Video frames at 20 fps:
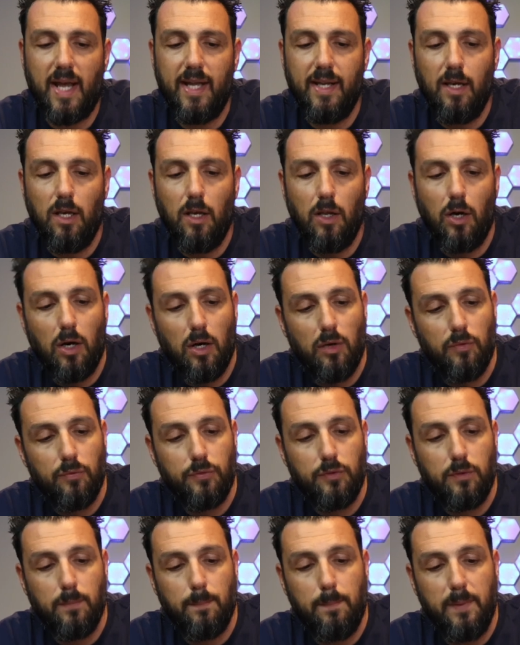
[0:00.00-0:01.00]
I
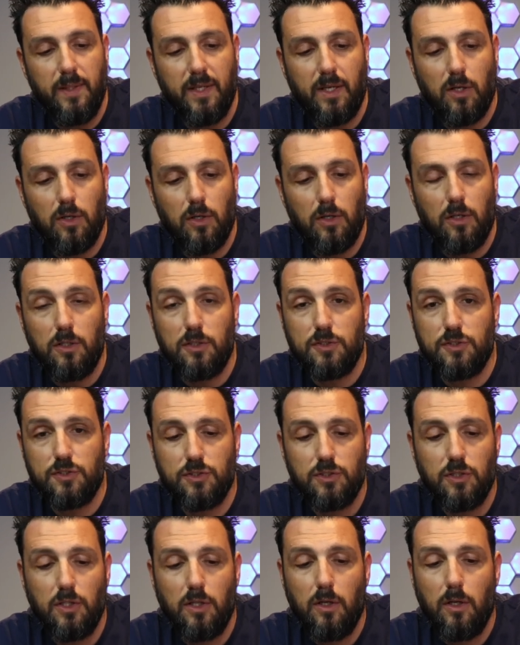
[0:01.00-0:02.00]
loved
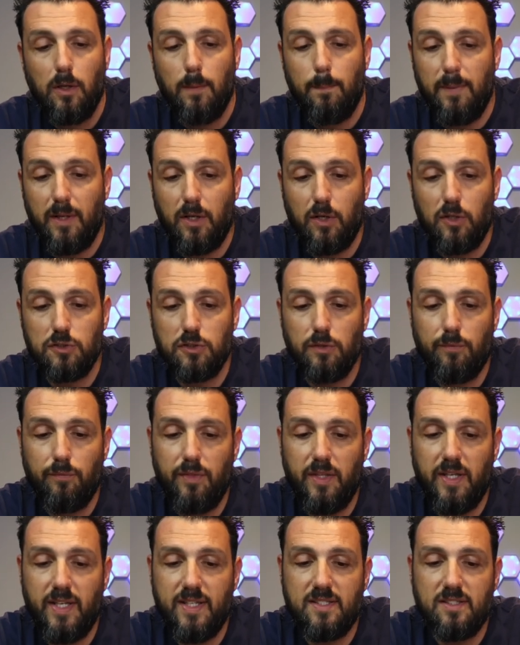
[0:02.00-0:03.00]
because
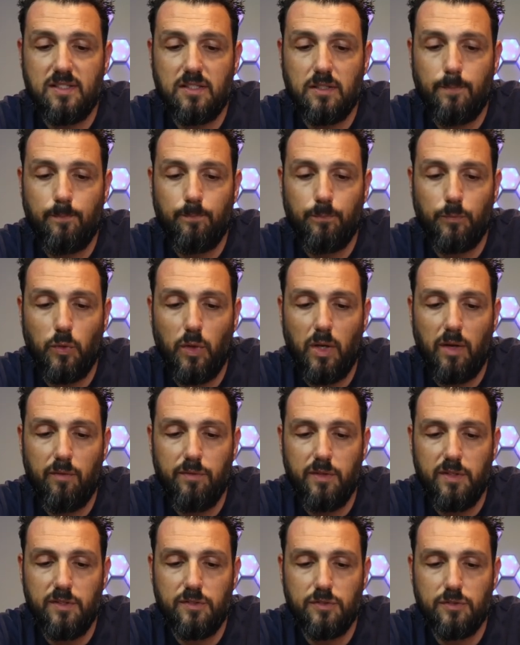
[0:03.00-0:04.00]
of this. You
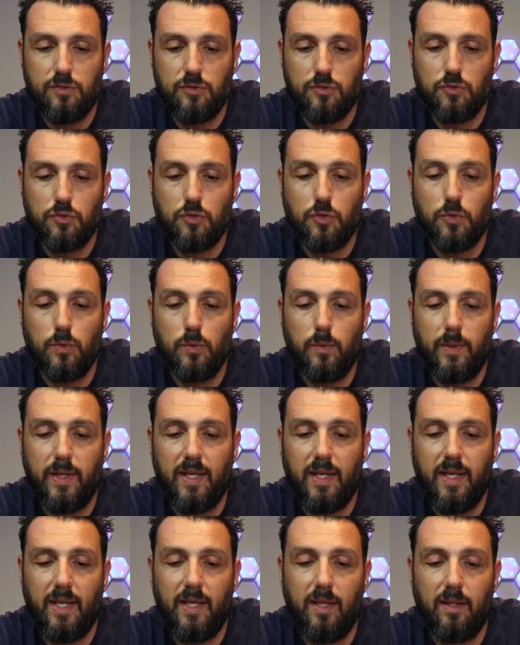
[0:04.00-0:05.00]
have this
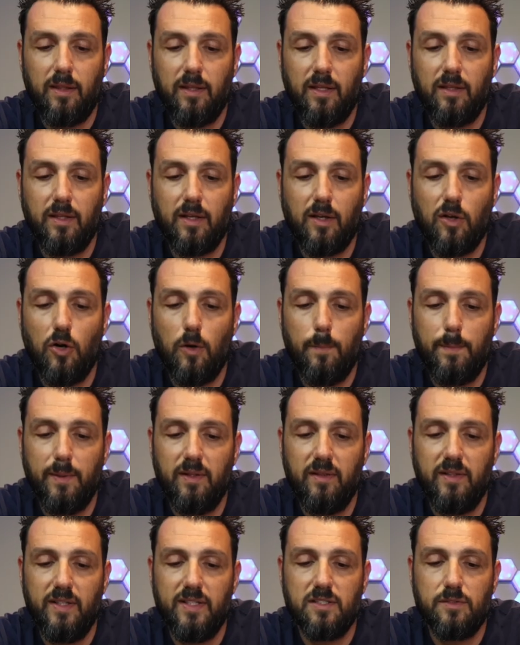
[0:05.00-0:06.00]
screwing in. I think they
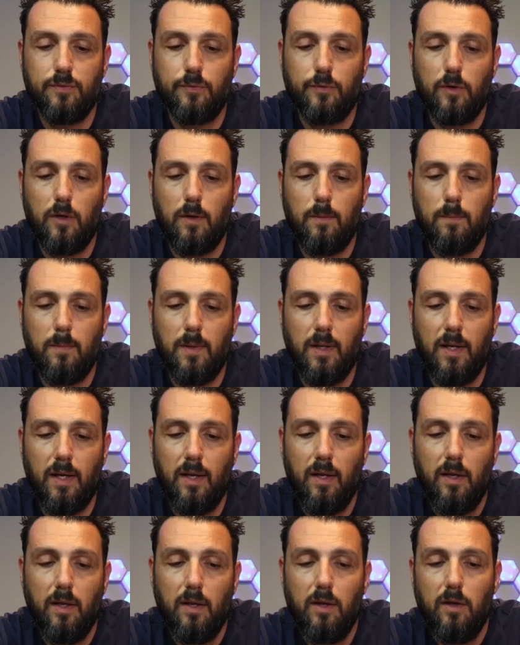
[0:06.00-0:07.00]
copied this from
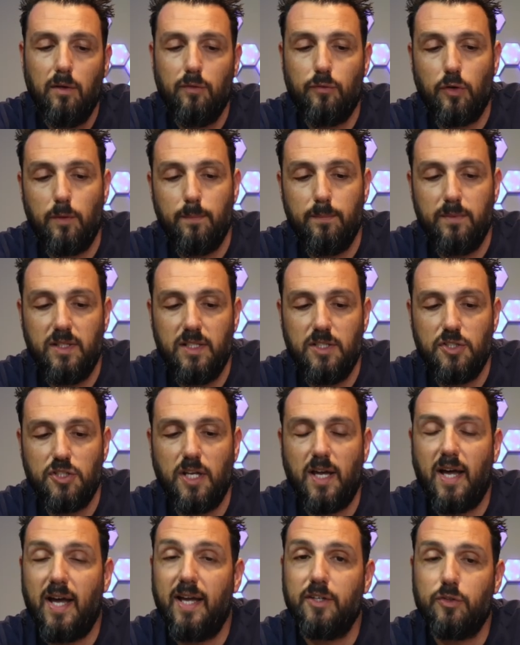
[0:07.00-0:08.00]

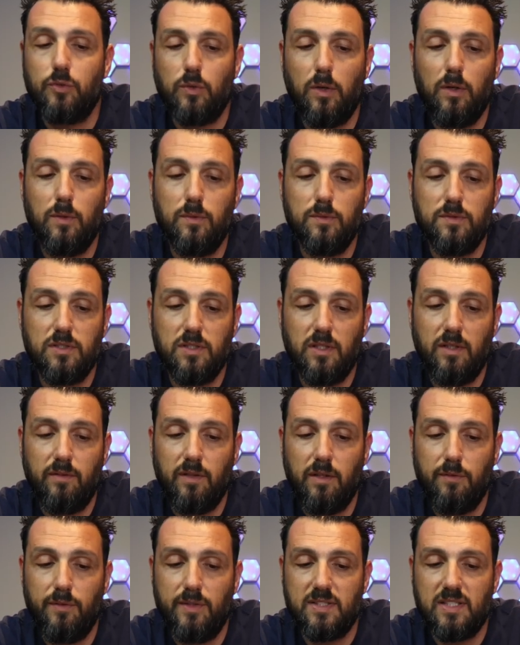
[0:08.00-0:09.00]
DJI drones,
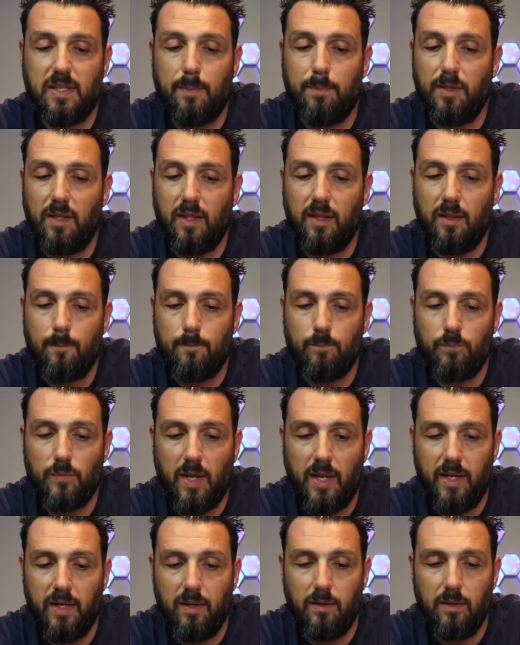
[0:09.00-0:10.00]
even if it's something
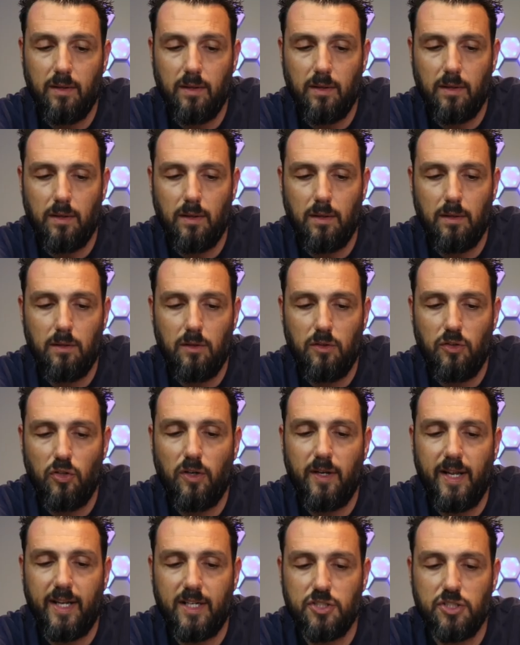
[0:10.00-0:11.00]
I
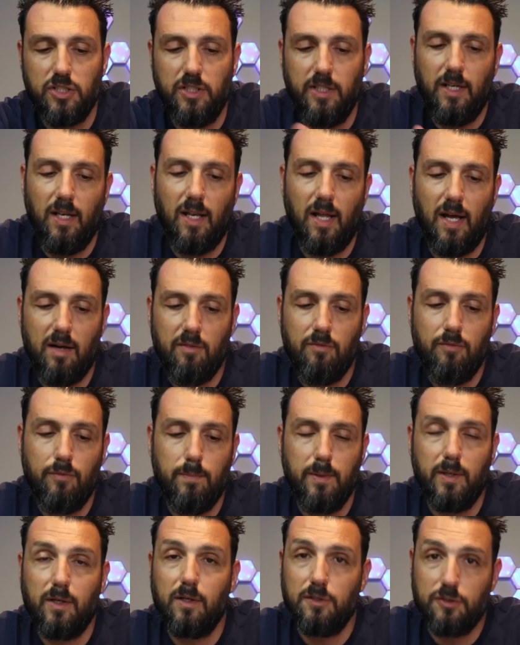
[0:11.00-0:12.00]
don't actually love
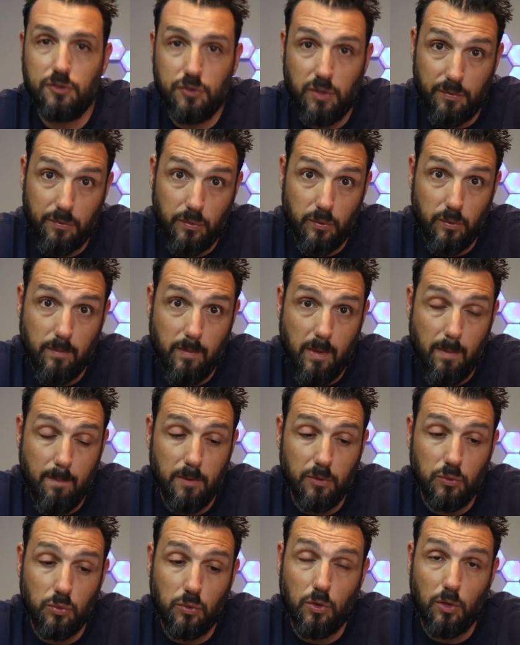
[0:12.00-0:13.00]
because you have to
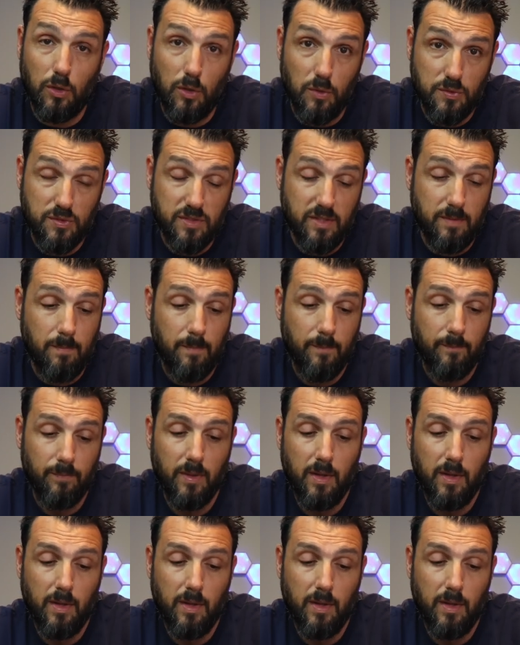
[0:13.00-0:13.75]
remember to close them.